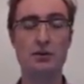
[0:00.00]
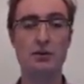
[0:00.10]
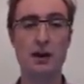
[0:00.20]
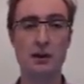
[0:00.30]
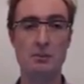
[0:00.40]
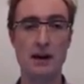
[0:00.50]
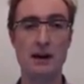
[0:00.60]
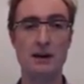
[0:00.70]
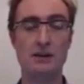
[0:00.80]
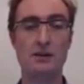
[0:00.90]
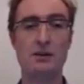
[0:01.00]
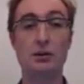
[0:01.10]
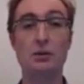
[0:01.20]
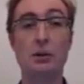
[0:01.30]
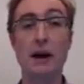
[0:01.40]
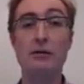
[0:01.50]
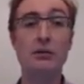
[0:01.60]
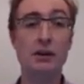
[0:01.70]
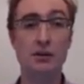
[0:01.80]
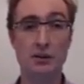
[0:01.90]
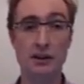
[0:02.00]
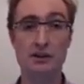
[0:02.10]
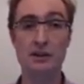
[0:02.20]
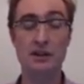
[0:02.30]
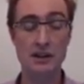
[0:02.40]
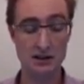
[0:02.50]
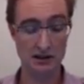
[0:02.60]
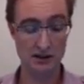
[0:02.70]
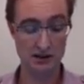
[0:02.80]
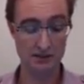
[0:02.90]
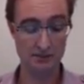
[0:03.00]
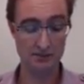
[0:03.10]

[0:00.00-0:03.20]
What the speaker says: to get packets to every address in the internet.